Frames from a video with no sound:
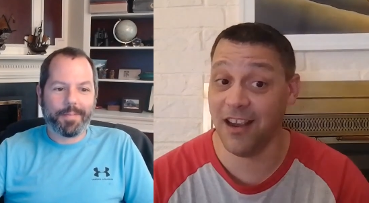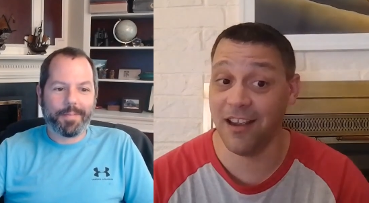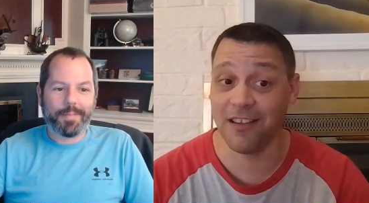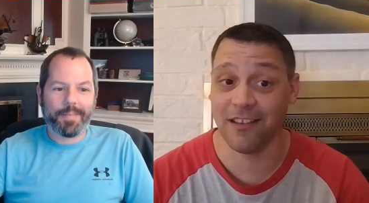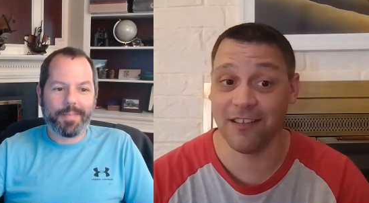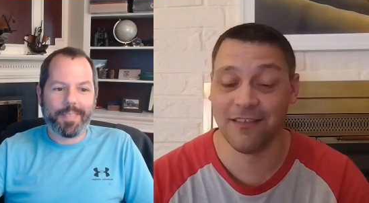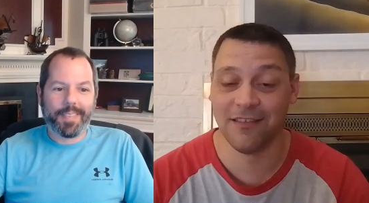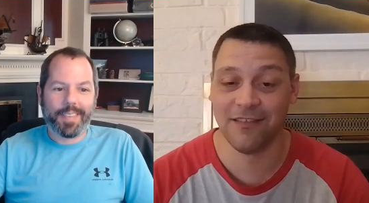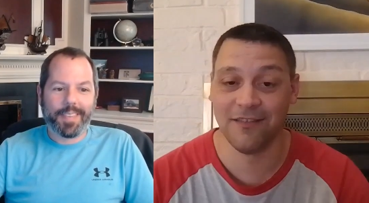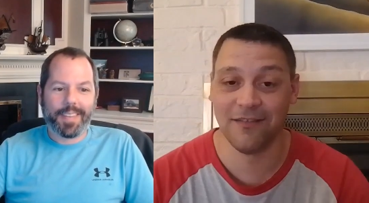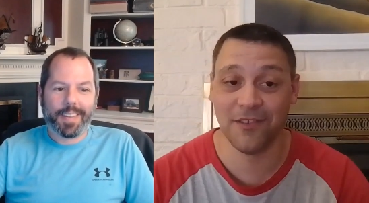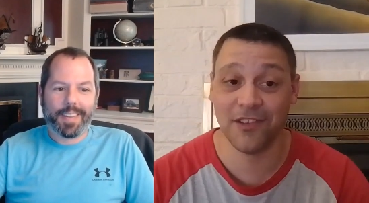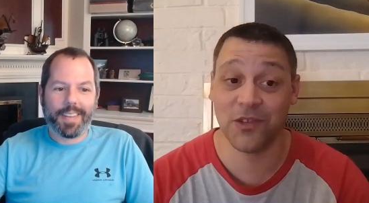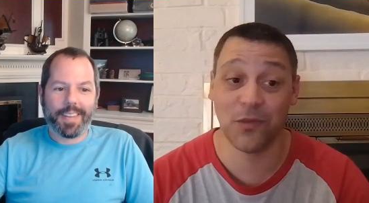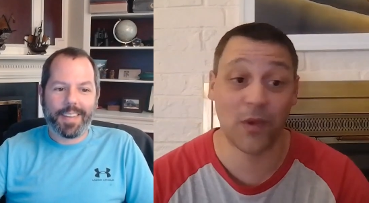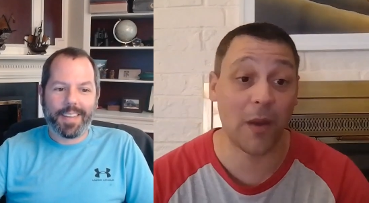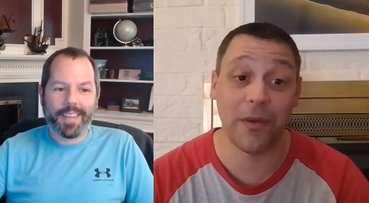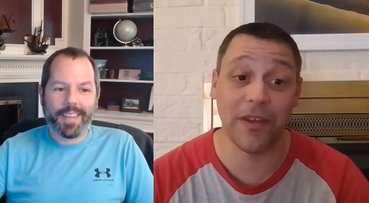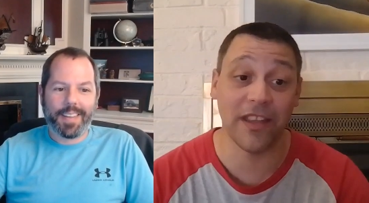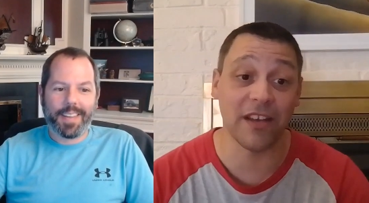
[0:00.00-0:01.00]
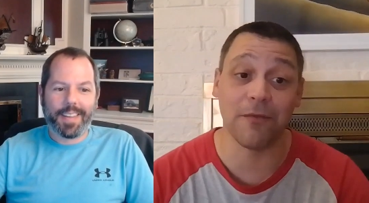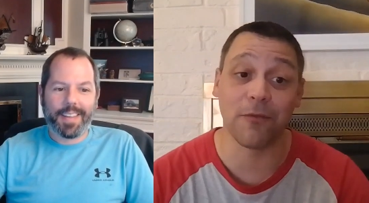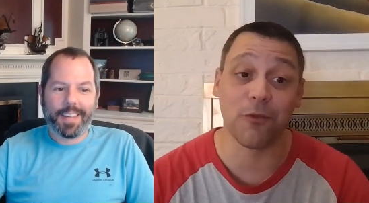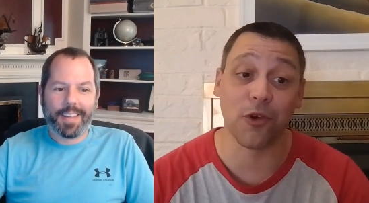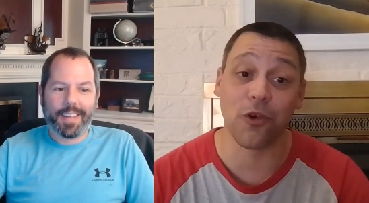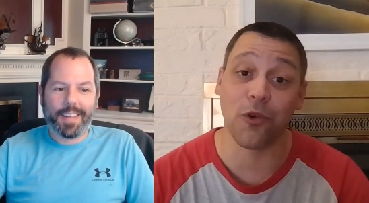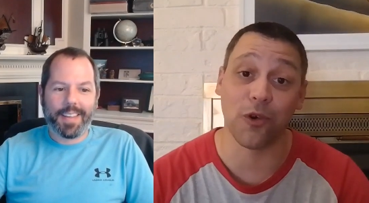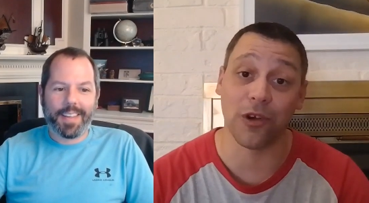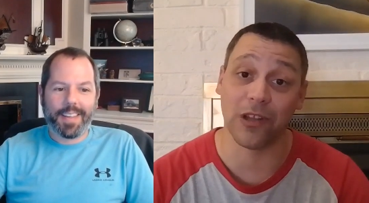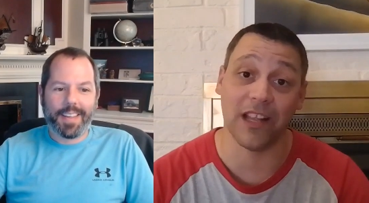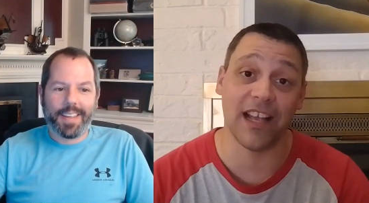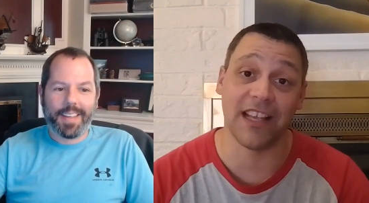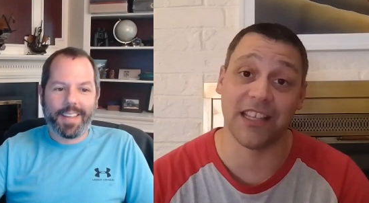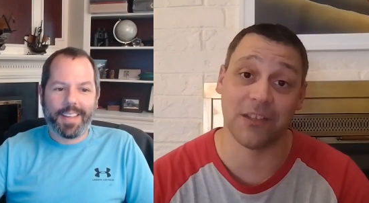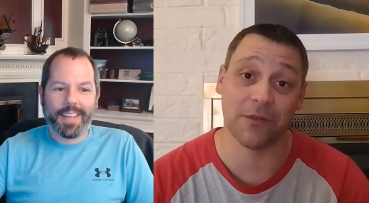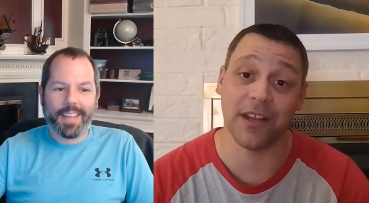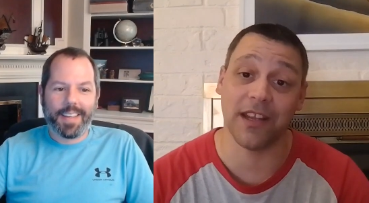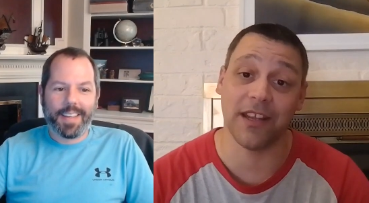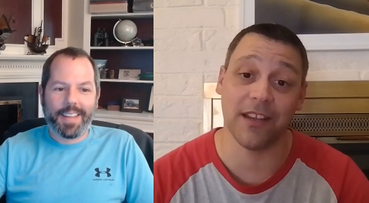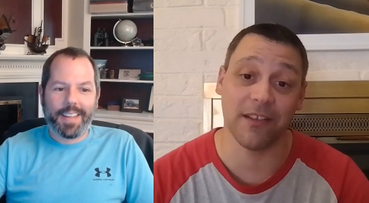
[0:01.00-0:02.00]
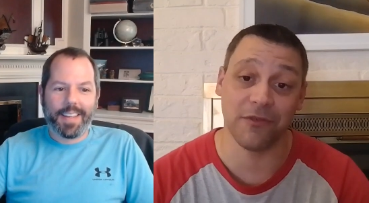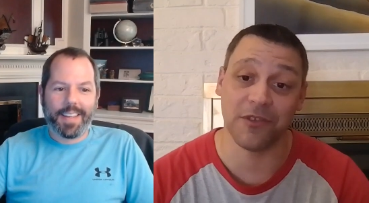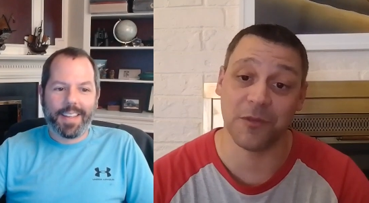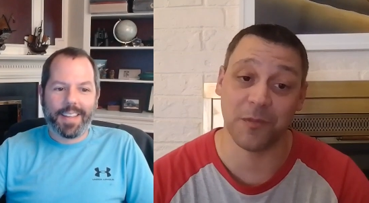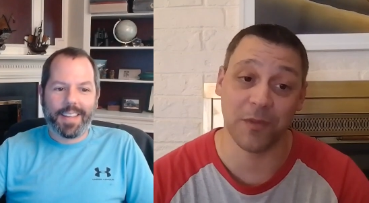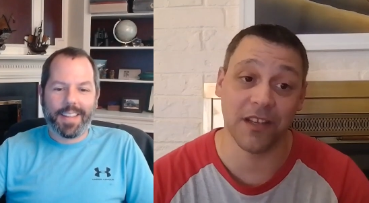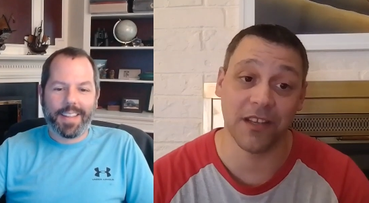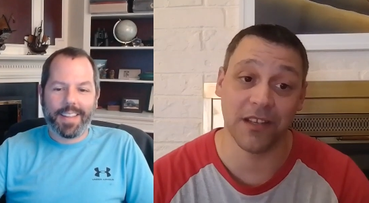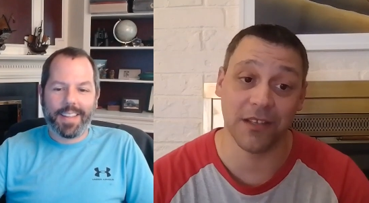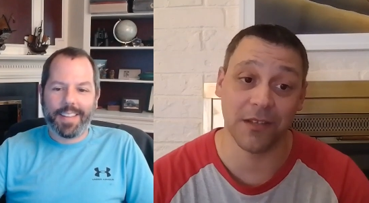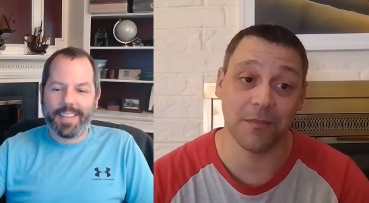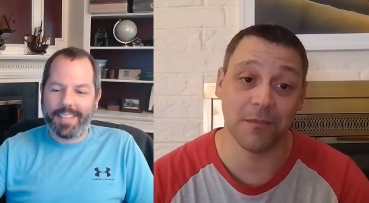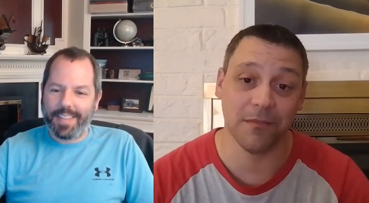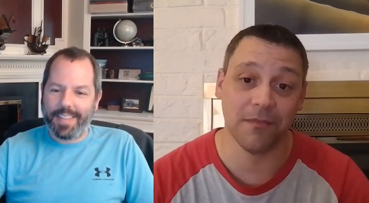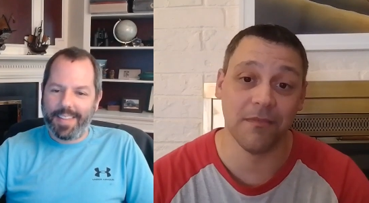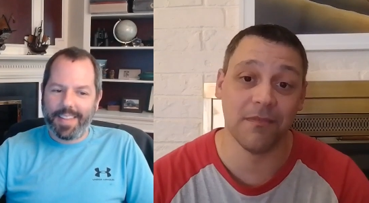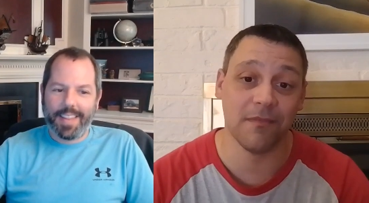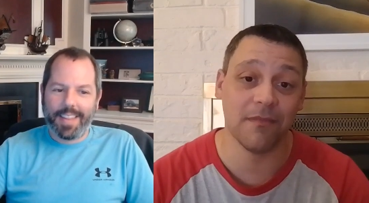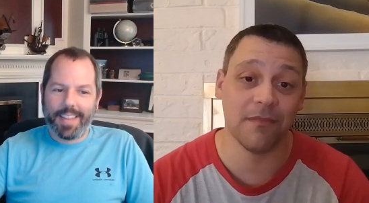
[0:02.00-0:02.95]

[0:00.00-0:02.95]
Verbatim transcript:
Speaker 1: Yeah. That's why we didn't report last week, it was because